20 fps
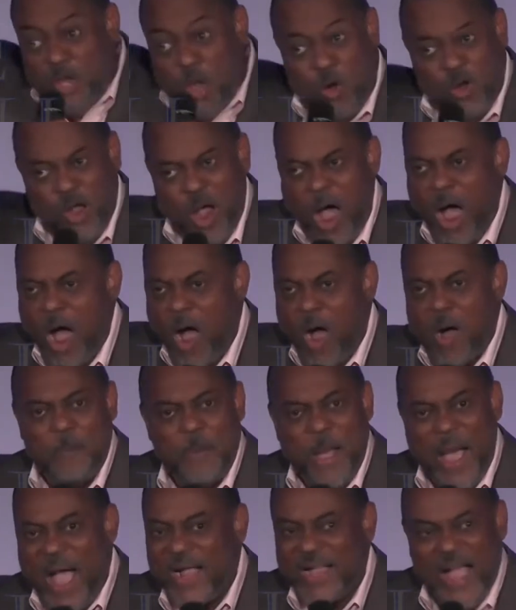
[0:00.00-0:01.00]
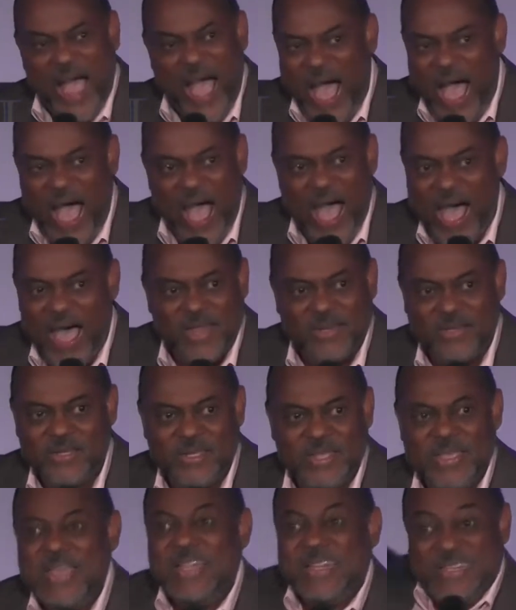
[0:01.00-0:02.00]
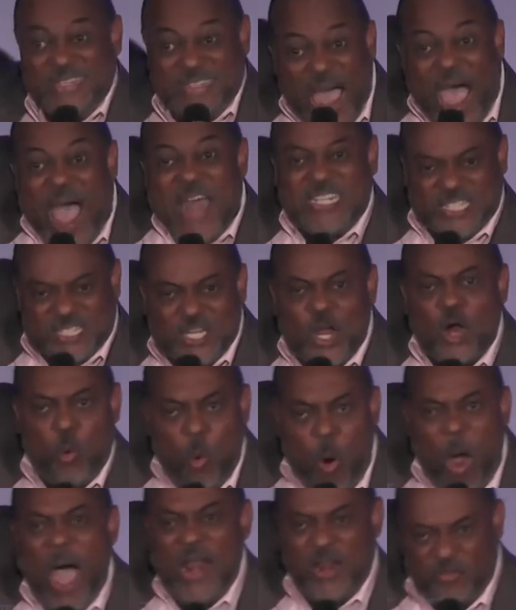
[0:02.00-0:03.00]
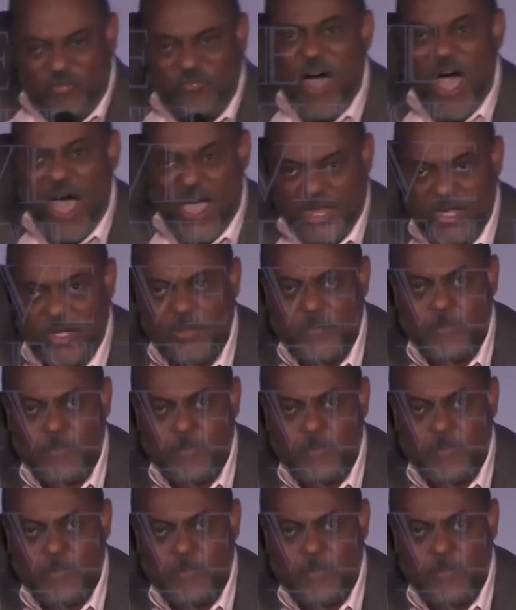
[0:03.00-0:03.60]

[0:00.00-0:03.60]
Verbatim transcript: you call by God, that's the qualifier.